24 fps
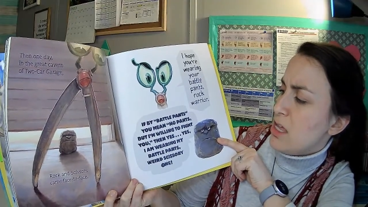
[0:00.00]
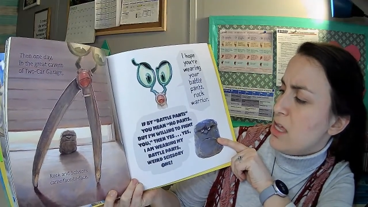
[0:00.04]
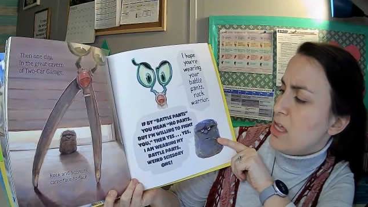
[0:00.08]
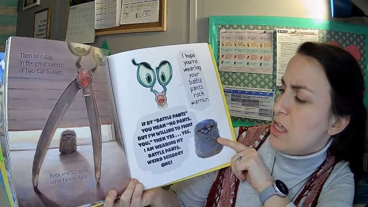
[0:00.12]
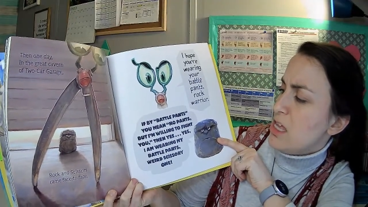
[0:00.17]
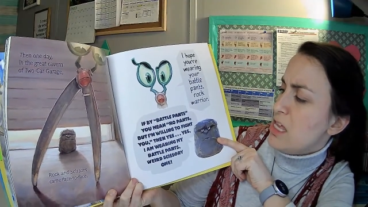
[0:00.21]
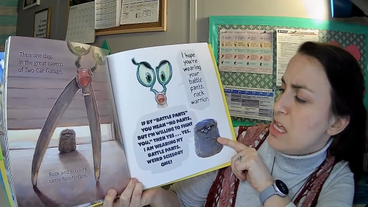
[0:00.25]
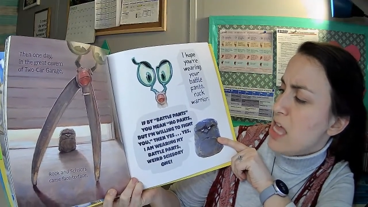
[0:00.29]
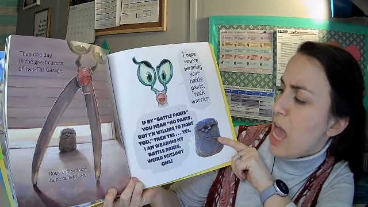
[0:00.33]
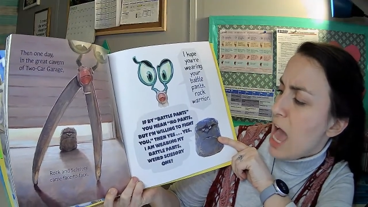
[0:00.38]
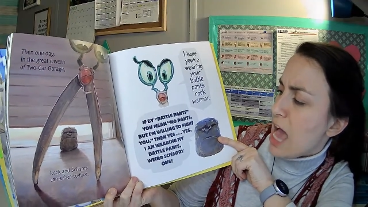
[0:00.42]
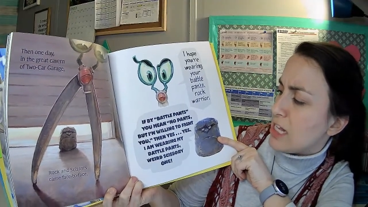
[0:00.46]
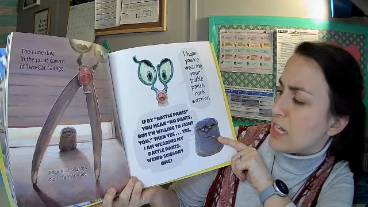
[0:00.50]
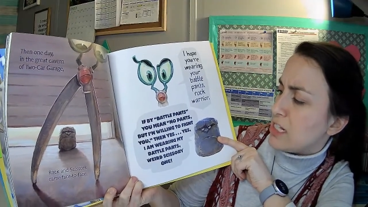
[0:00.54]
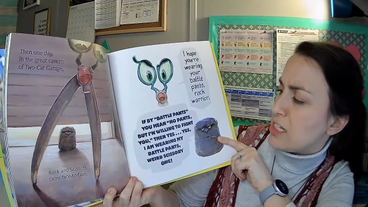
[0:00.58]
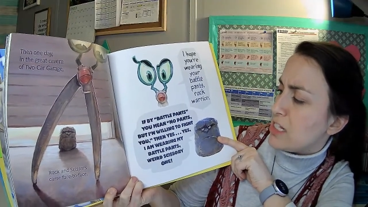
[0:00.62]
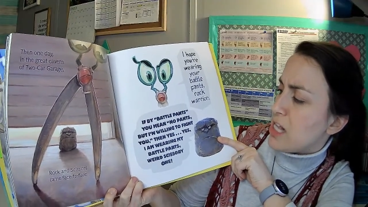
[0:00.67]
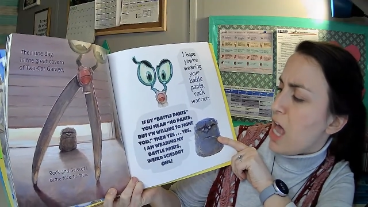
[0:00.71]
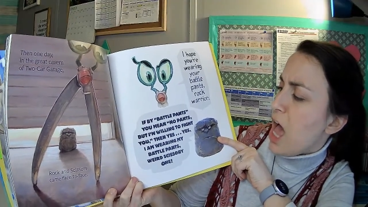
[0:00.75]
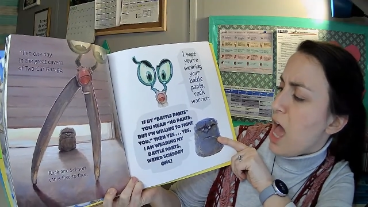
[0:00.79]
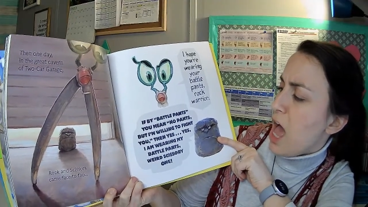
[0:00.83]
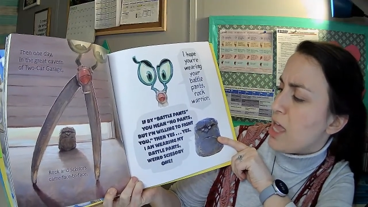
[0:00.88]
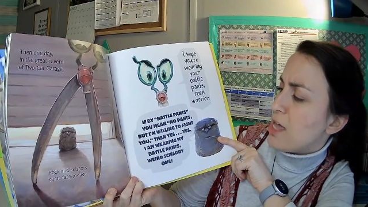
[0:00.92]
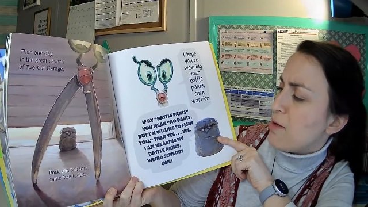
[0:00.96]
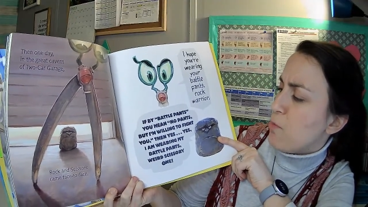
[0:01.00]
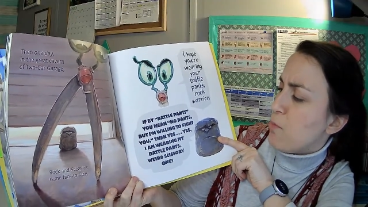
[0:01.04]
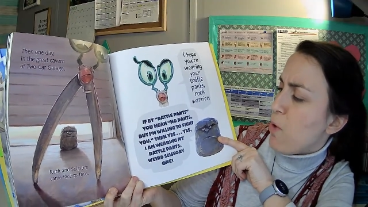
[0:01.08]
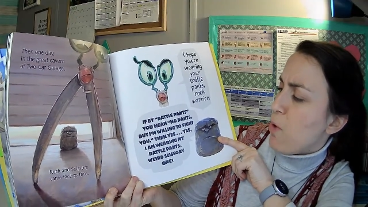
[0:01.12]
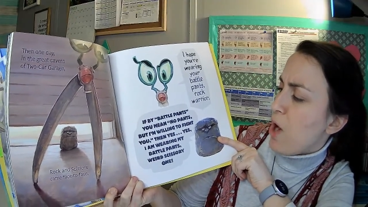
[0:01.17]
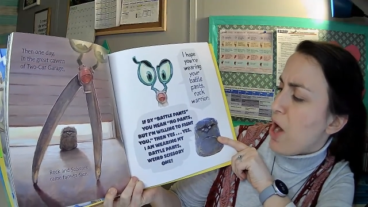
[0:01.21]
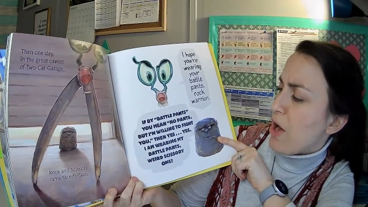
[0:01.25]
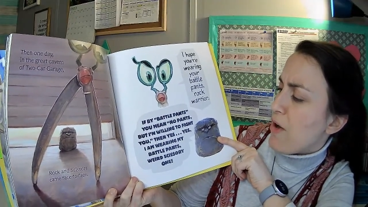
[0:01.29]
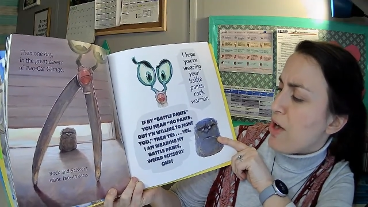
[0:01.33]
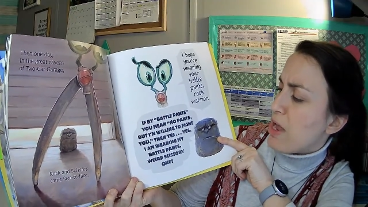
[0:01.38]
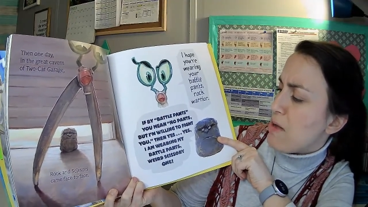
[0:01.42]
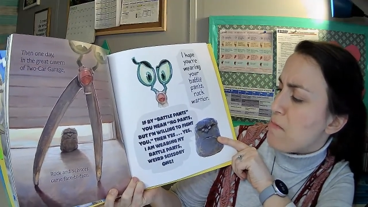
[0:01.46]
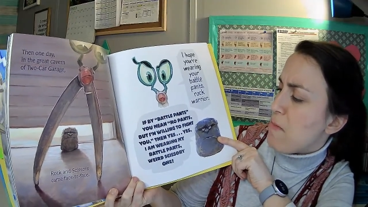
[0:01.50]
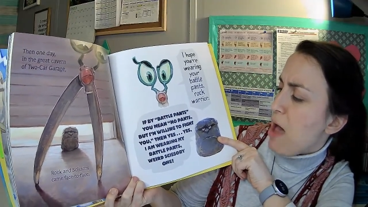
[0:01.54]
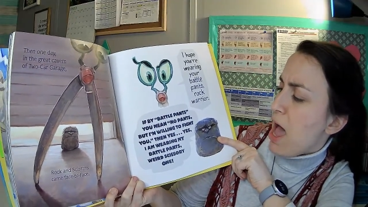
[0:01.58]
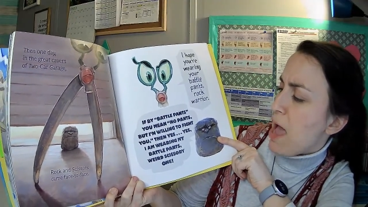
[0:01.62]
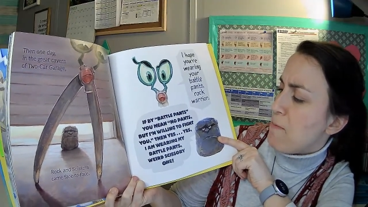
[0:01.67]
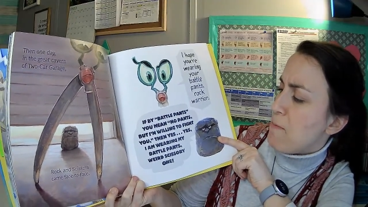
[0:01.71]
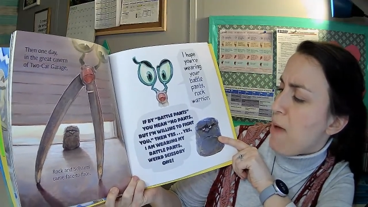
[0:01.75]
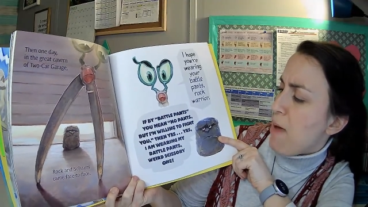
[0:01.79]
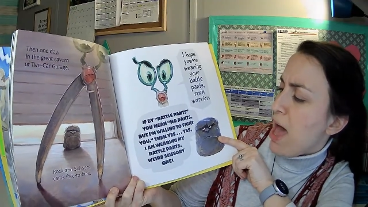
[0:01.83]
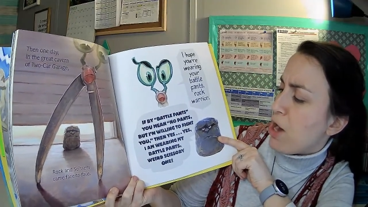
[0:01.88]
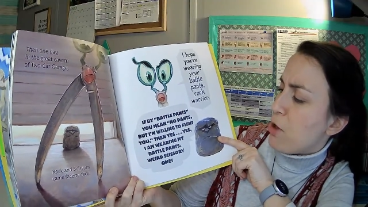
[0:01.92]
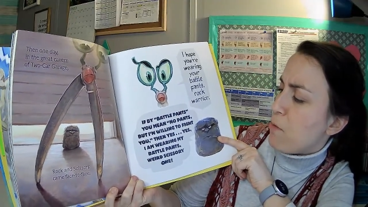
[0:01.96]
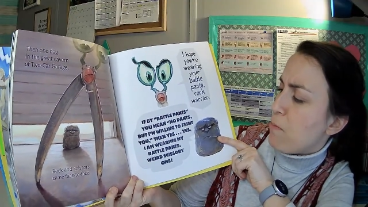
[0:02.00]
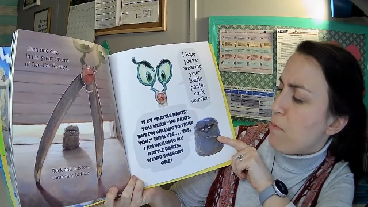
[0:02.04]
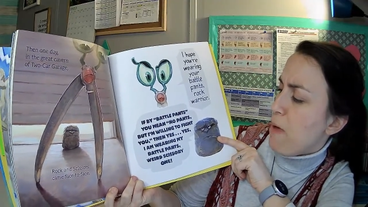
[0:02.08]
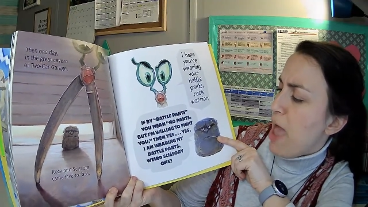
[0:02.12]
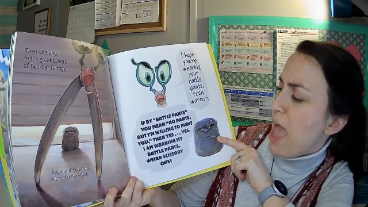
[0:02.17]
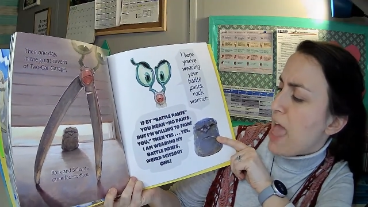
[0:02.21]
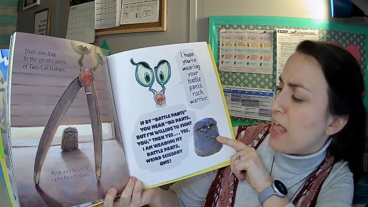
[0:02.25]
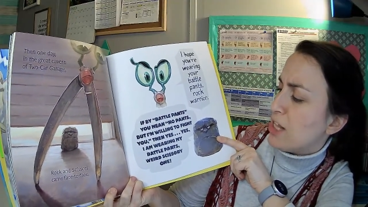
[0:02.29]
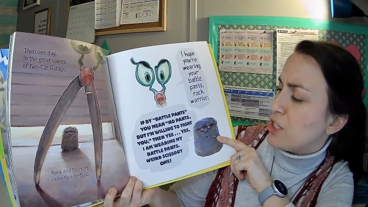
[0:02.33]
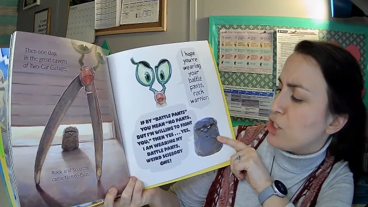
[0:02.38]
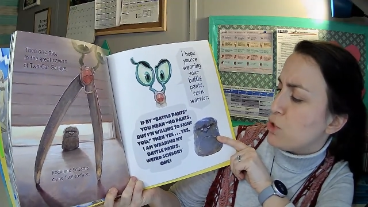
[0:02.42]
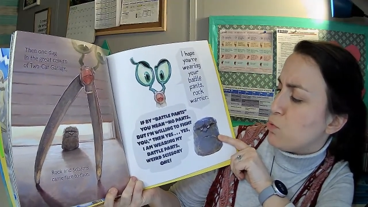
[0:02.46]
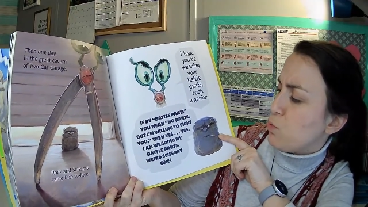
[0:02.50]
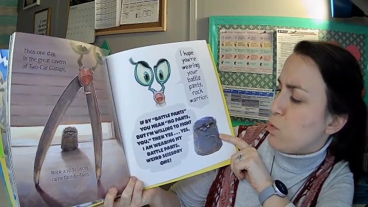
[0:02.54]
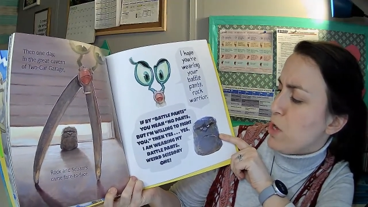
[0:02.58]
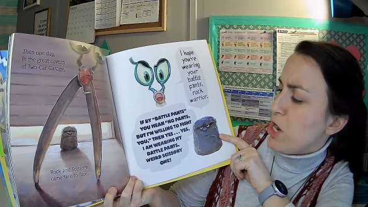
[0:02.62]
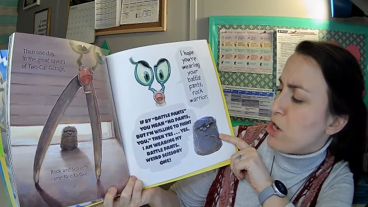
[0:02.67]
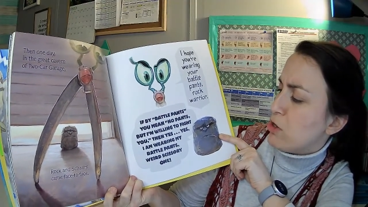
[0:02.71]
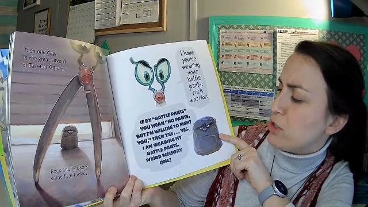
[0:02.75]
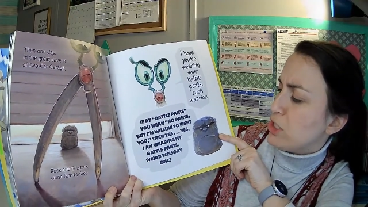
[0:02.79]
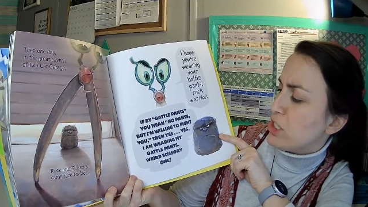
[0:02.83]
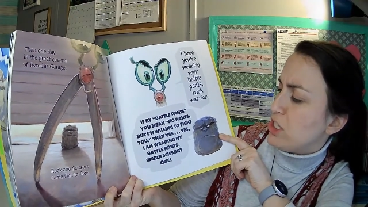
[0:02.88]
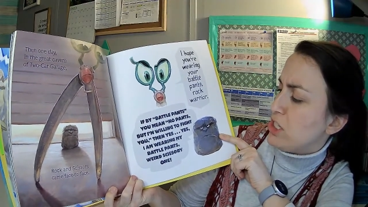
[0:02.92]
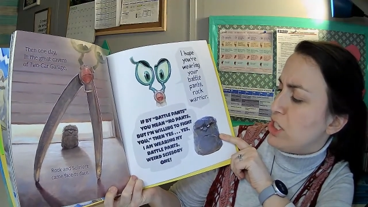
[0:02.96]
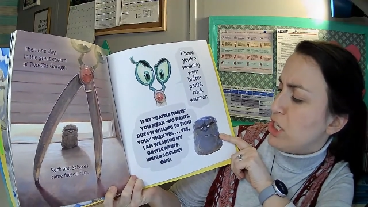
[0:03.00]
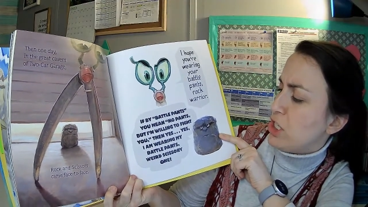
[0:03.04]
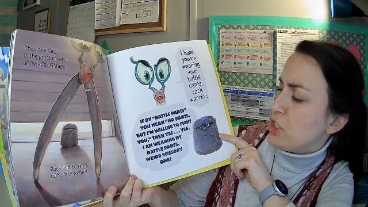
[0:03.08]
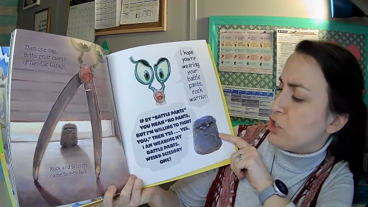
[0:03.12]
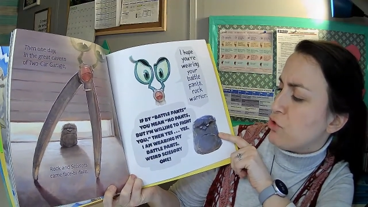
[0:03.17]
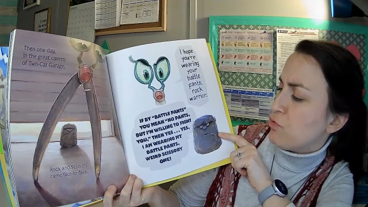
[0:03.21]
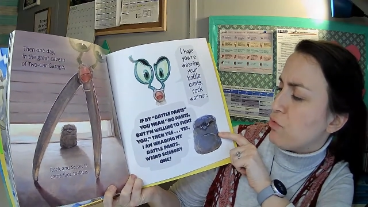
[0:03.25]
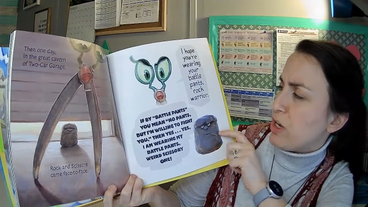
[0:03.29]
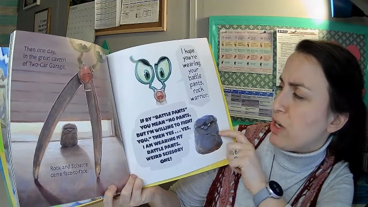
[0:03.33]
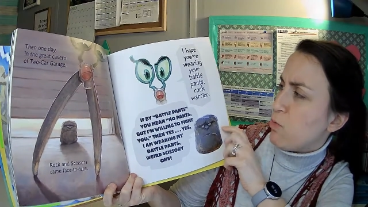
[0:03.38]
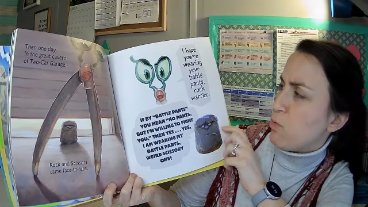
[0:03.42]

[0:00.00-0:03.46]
Yes, I am wearing my battle pants, weird scissory